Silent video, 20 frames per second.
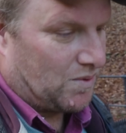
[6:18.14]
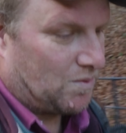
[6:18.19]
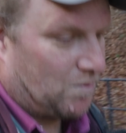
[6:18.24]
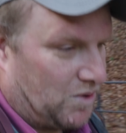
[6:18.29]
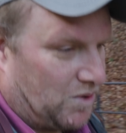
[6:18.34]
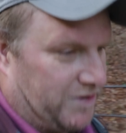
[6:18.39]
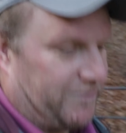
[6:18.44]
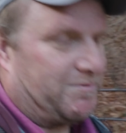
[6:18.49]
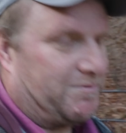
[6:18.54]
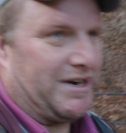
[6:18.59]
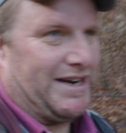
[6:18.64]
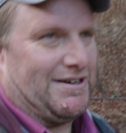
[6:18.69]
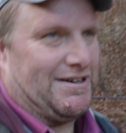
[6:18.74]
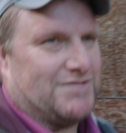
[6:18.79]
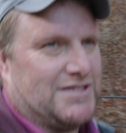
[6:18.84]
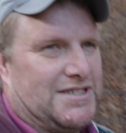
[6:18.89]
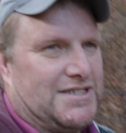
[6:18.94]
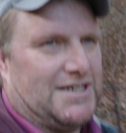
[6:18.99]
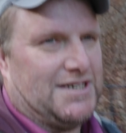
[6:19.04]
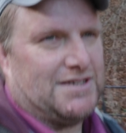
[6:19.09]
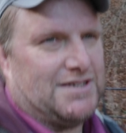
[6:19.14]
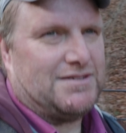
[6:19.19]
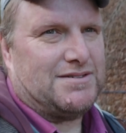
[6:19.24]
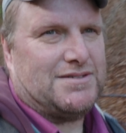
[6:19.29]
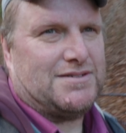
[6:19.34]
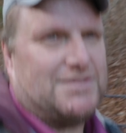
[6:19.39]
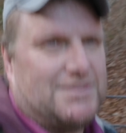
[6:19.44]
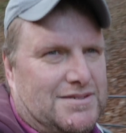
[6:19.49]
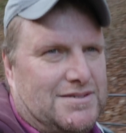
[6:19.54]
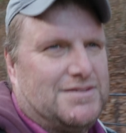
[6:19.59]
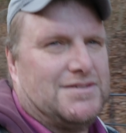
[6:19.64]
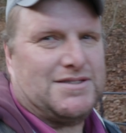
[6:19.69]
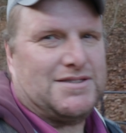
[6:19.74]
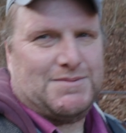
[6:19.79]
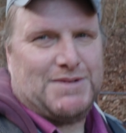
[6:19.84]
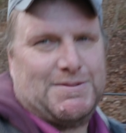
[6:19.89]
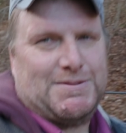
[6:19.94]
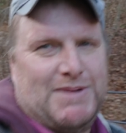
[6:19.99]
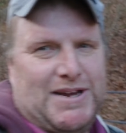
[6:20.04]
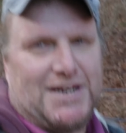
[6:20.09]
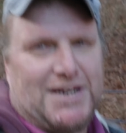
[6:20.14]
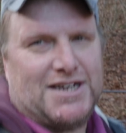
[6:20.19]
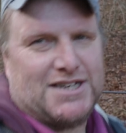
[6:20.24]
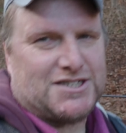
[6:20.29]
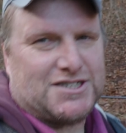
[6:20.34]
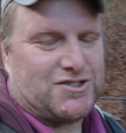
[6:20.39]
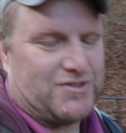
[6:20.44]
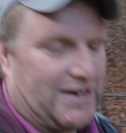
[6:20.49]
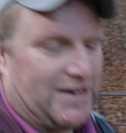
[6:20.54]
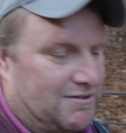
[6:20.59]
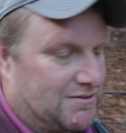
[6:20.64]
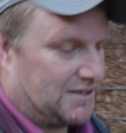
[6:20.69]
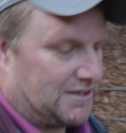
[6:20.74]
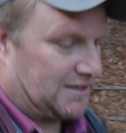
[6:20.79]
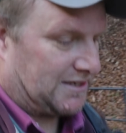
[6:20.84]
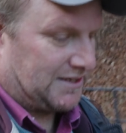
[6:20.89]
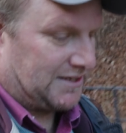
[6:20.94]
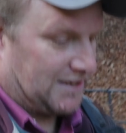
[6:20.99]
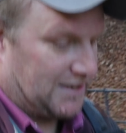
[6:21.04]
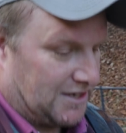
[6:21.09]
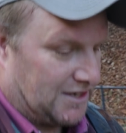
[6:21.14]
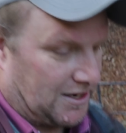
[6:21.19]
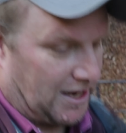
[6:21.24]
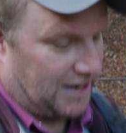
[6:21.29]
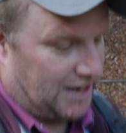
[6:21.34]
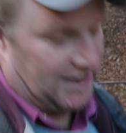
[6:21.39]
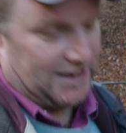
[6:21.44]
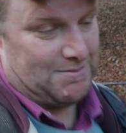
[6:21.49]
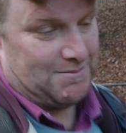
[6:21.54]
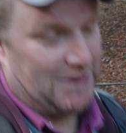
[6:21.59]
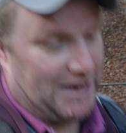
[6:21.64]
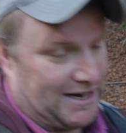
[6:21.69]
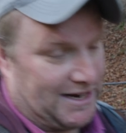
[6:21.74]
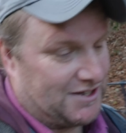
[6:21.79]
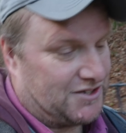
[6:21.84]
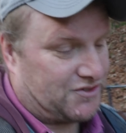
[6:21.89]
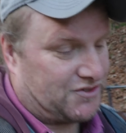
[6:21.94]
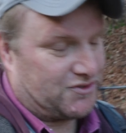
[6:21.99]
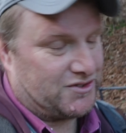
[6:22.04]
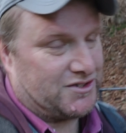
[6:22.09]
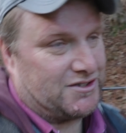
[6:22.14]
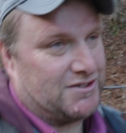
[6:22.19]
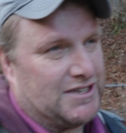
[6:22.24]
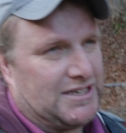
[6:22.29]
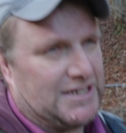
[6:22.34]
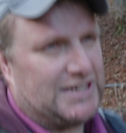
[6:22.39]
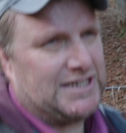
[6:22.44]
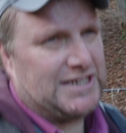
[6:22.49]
would have pronounced it something a bit like Stroud, a bit like Stroud.